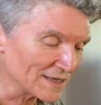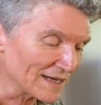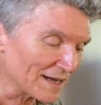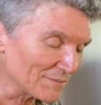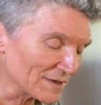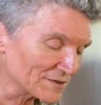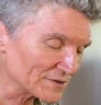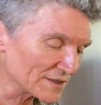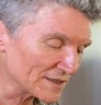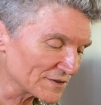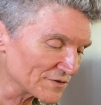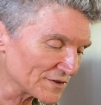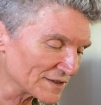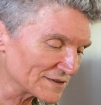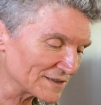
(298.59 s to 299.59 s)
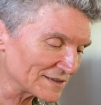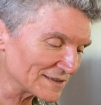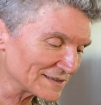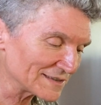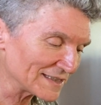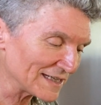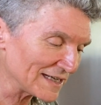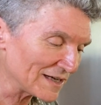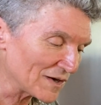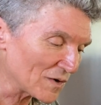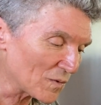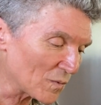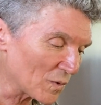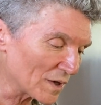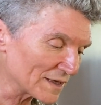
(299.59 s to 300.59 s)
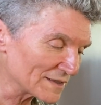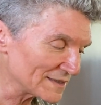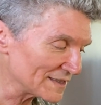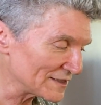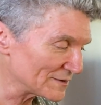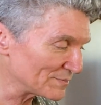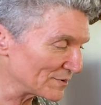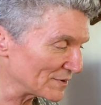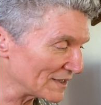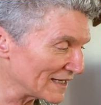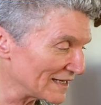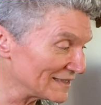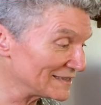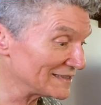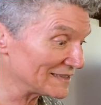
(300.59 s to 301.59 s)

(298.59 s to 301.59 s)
I'm actually interested to see what a teaspoon is.